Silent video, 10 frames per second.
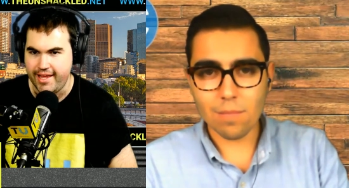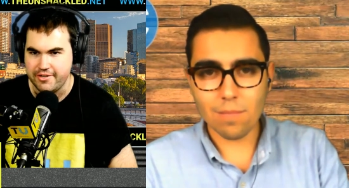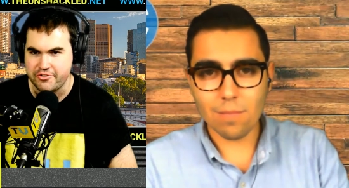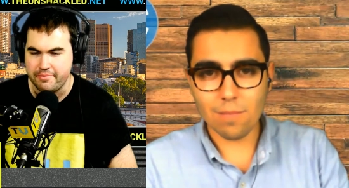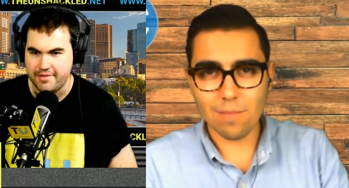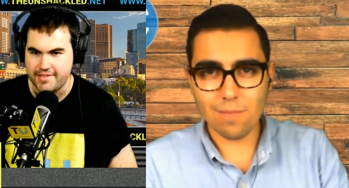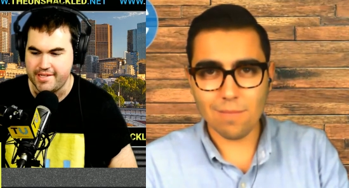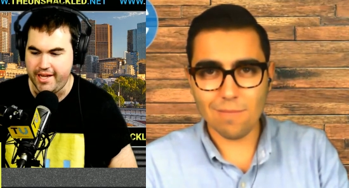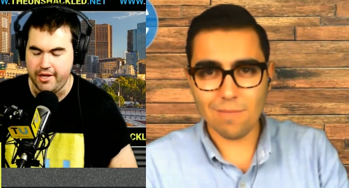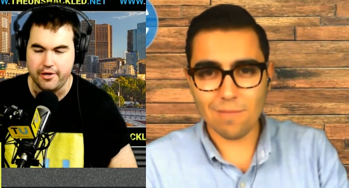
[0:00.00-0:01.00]
Speaker 1: Trump can say,
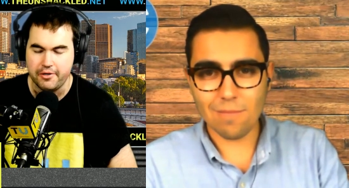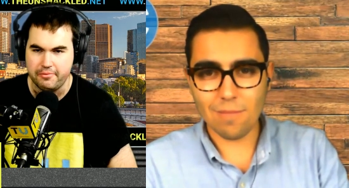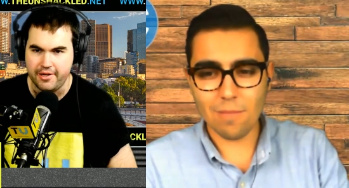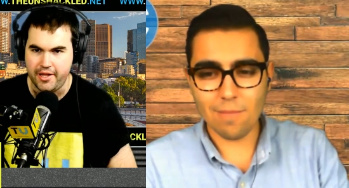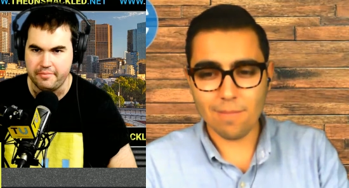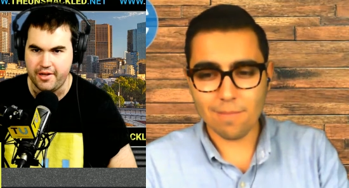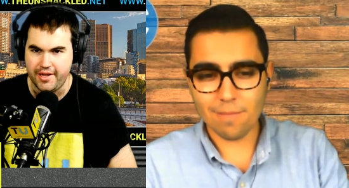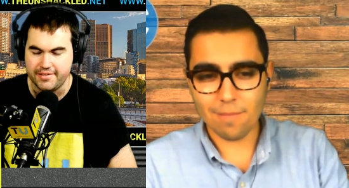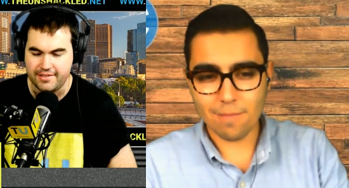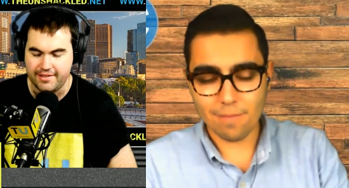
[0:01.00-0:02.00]
"Oh, well, I'm going
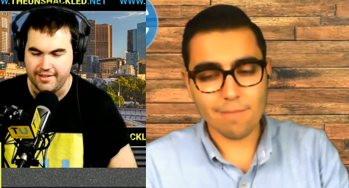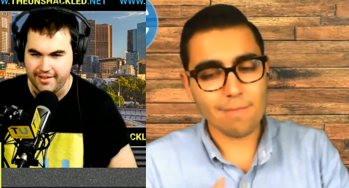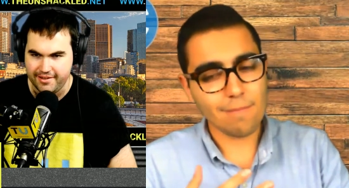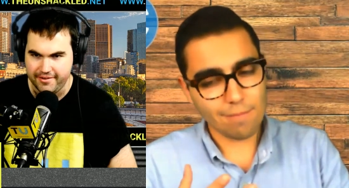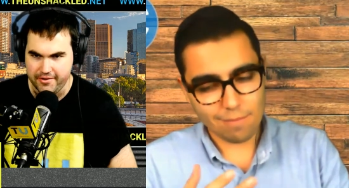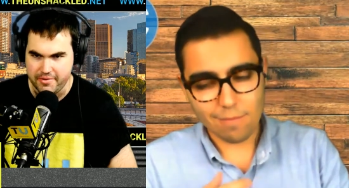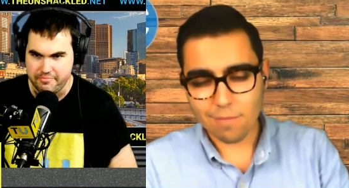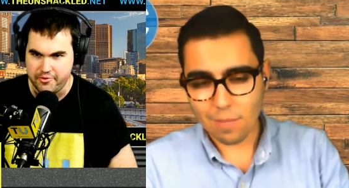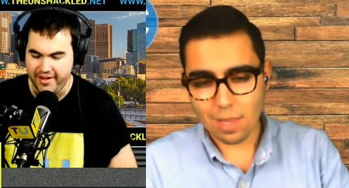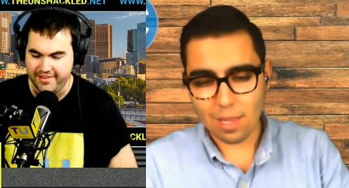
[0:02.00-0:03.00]
to, you know,
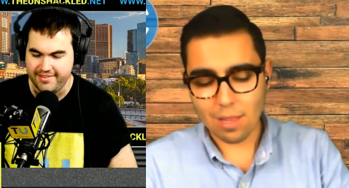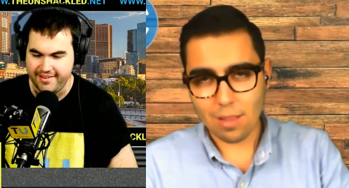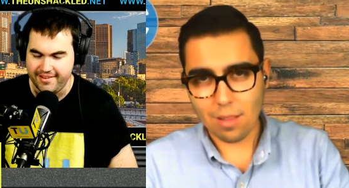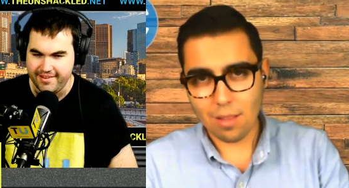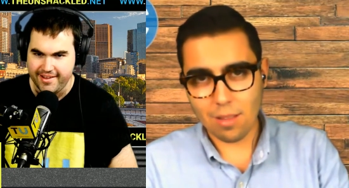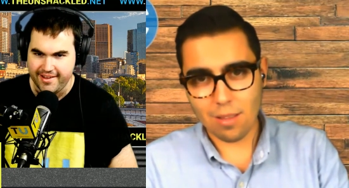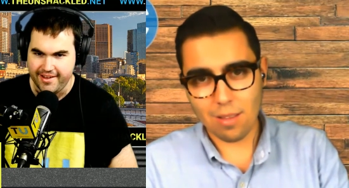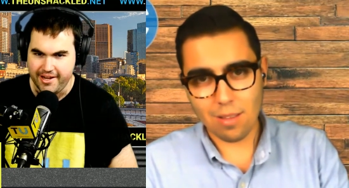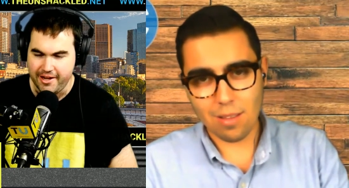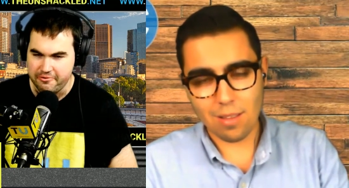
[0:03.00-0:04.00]
appoint the uh,
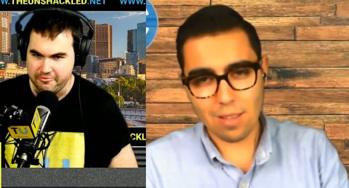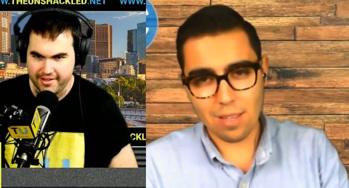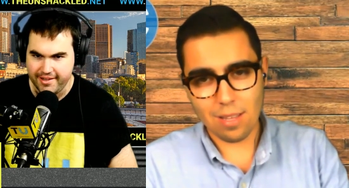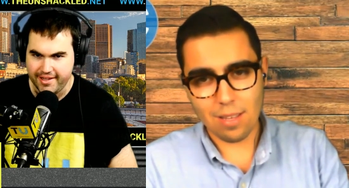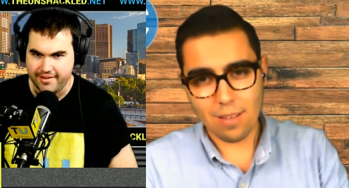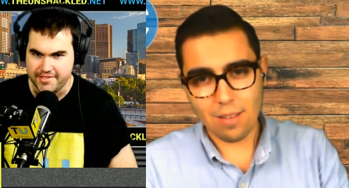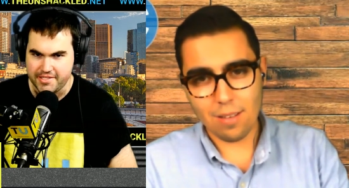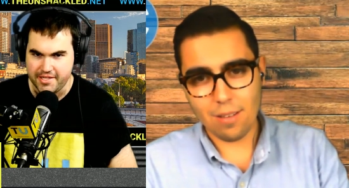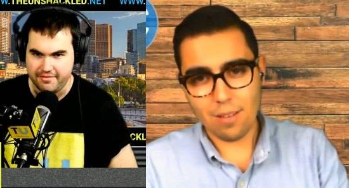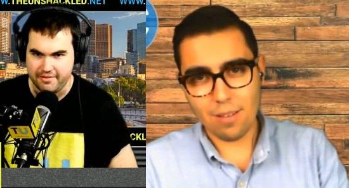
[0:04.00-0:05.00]
a really
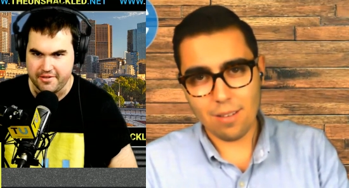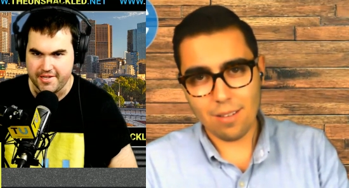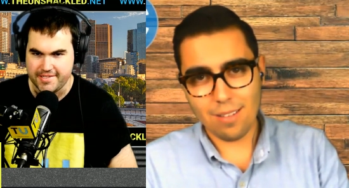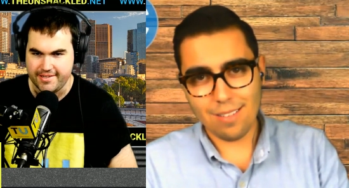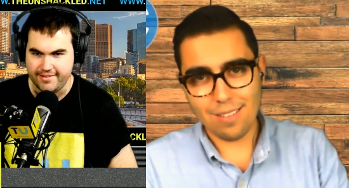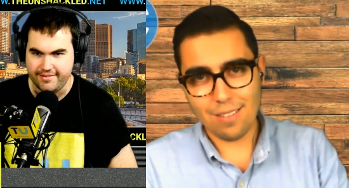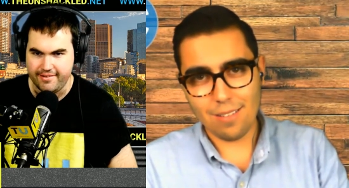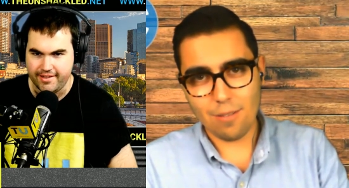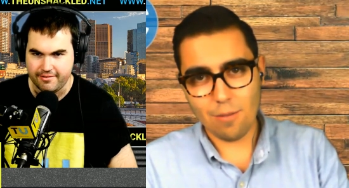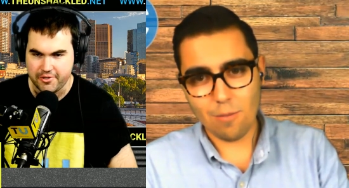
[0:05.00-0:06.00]
conservative person." Uh,
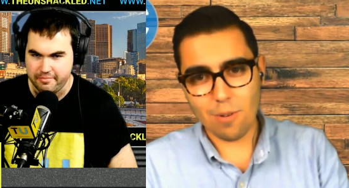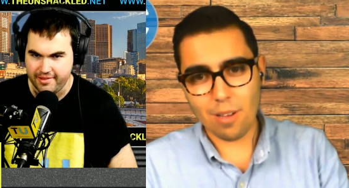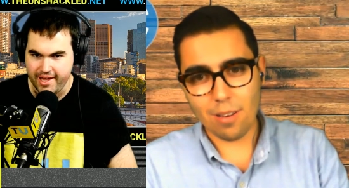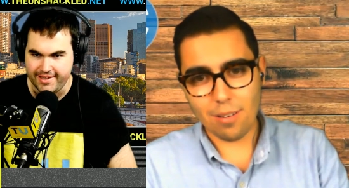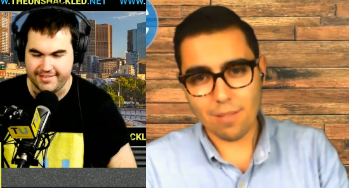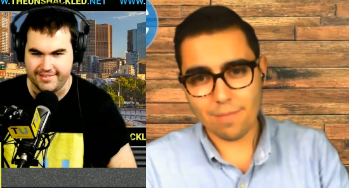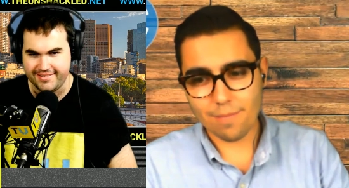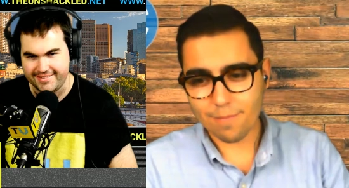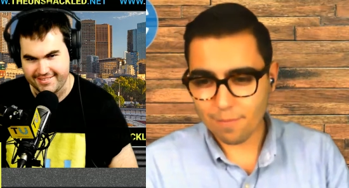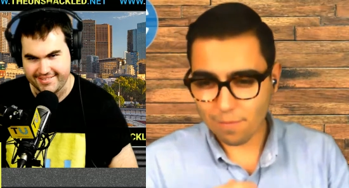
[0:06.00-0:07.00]
right. Cop
Speaker 2: that.
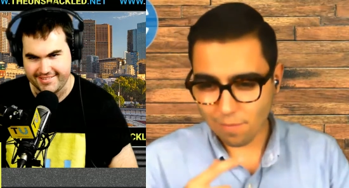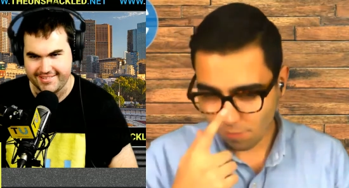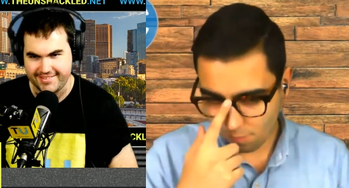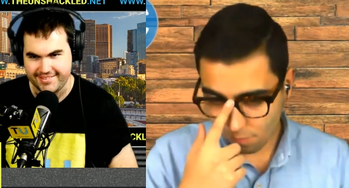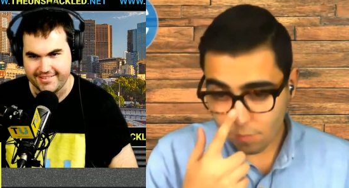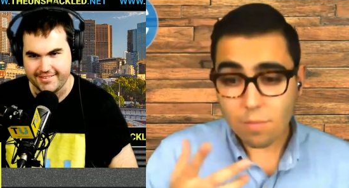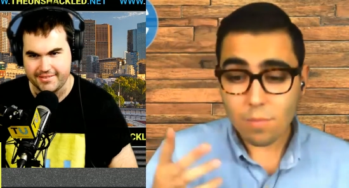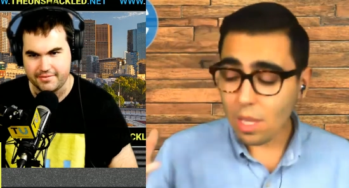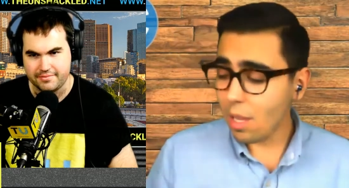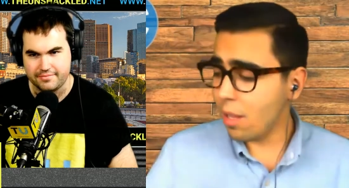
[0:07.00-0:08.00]

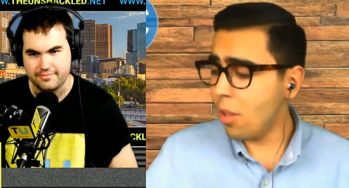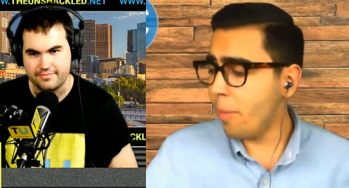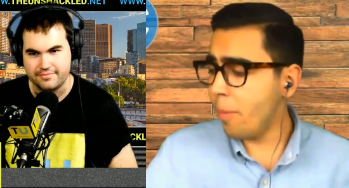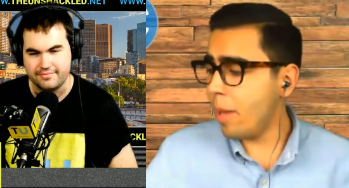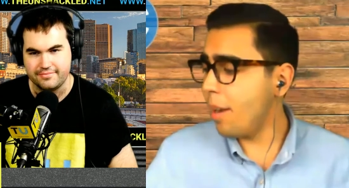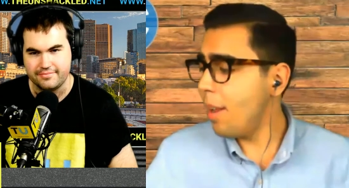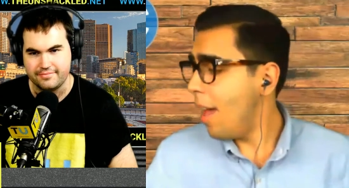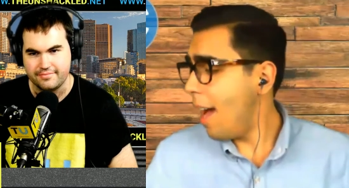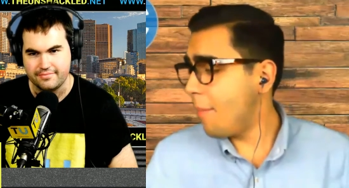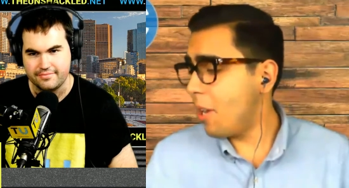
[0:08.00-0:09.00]
No, man. I mean,
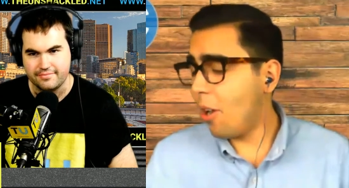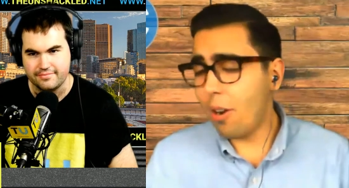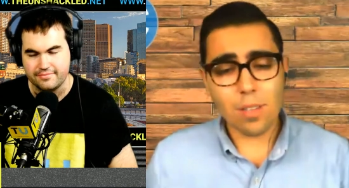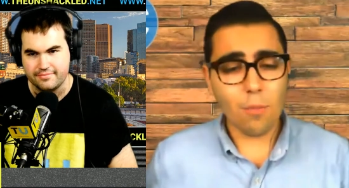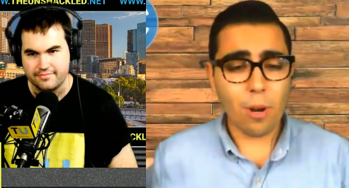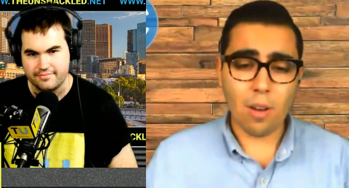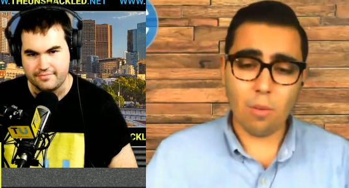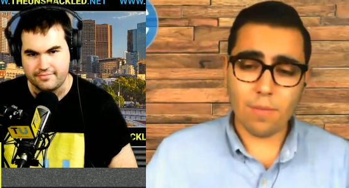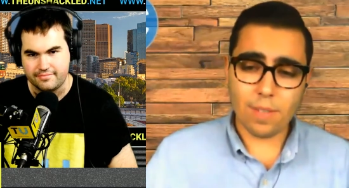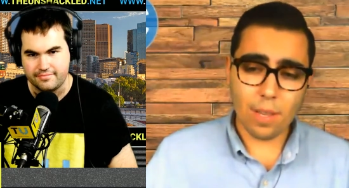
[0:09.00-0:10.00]
honestly, right now we've seen
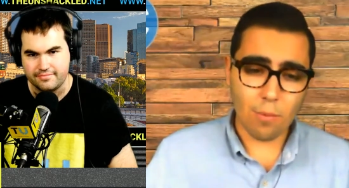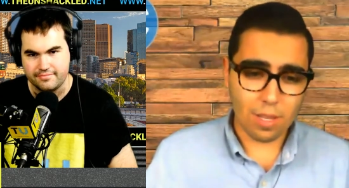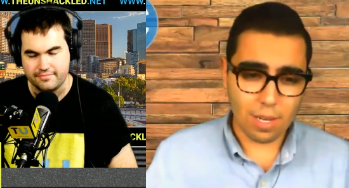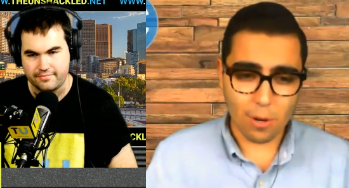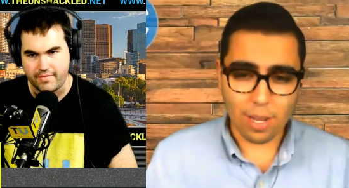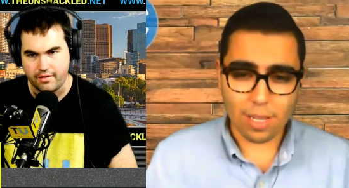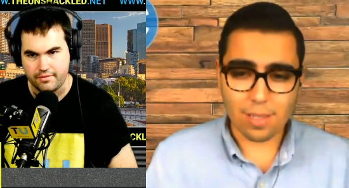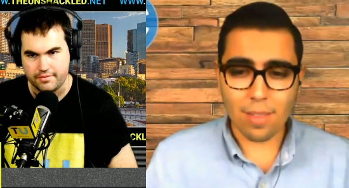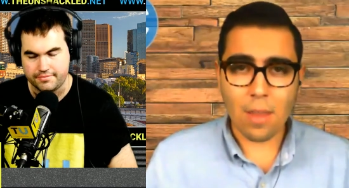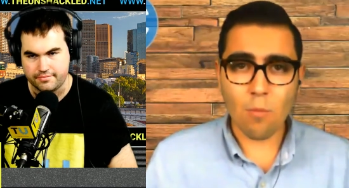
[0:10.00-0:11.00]
with Democrats, they
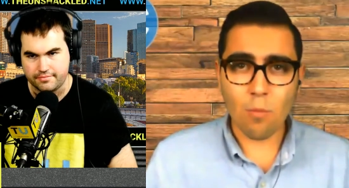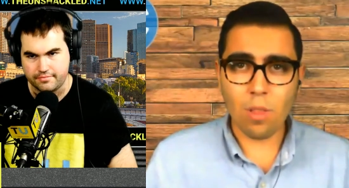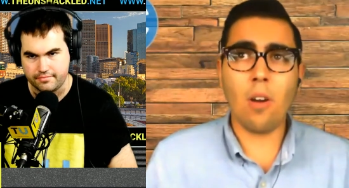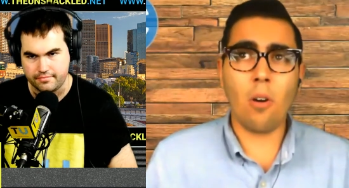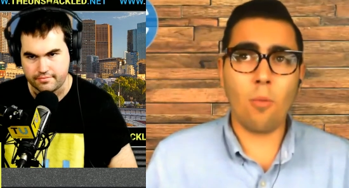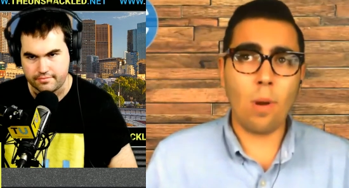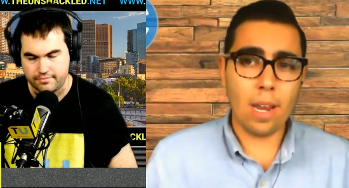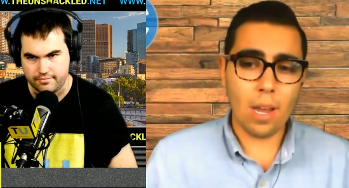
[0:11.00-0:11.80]
really are right now in the